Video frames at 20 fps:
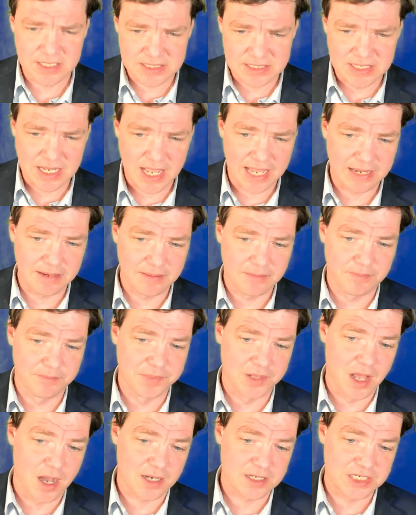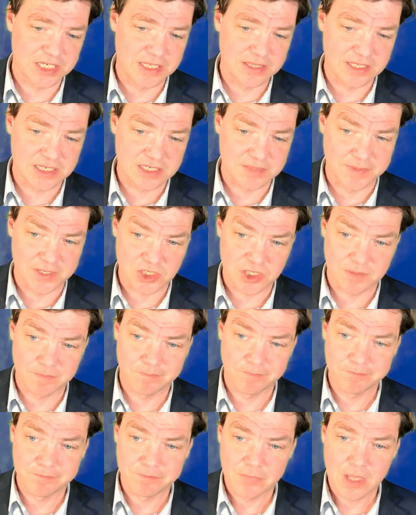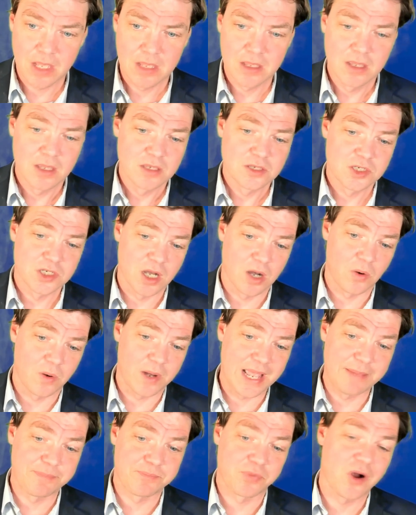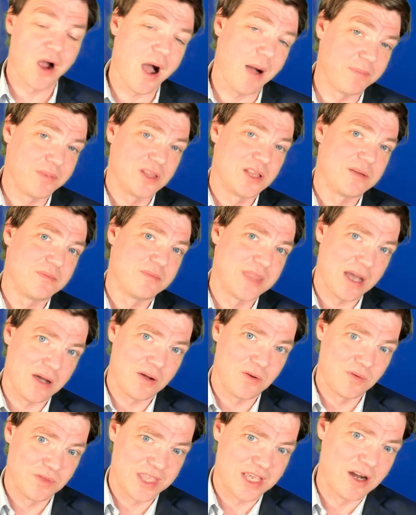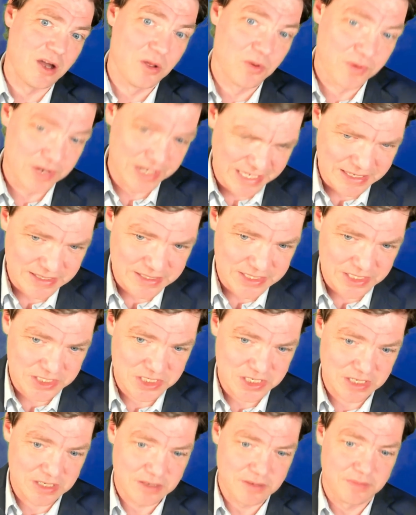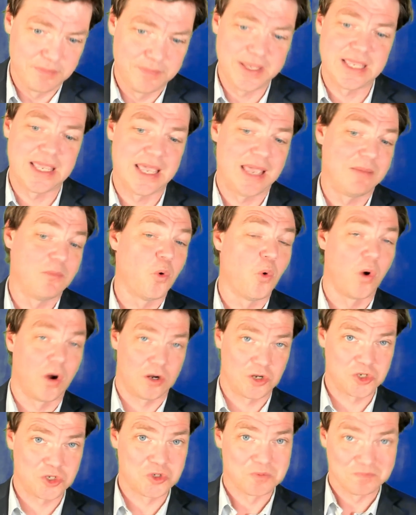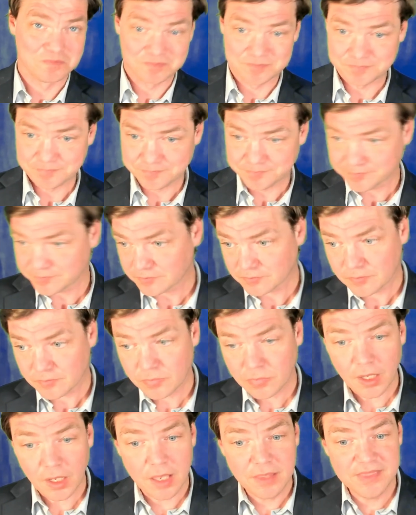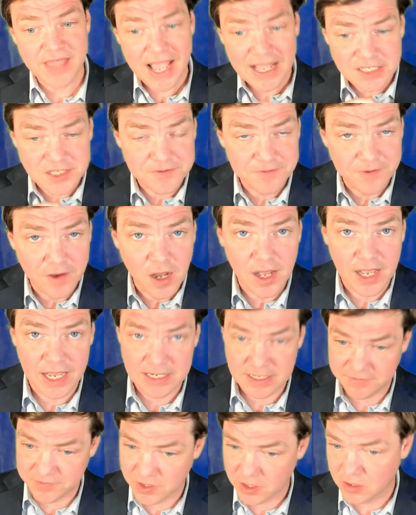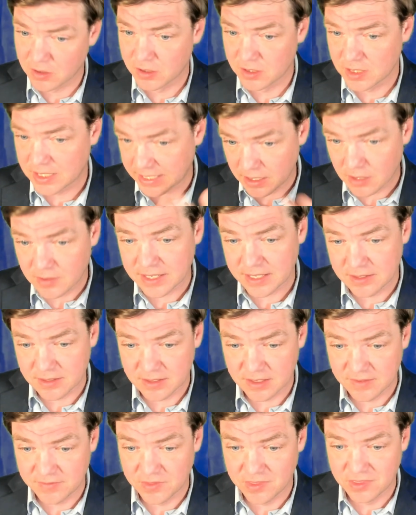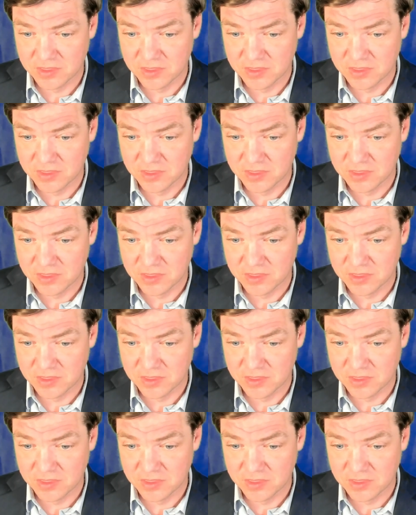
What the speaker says: knight blocks in this bishop. So a problem that already existed became worse. That's fine if they're going like, okay,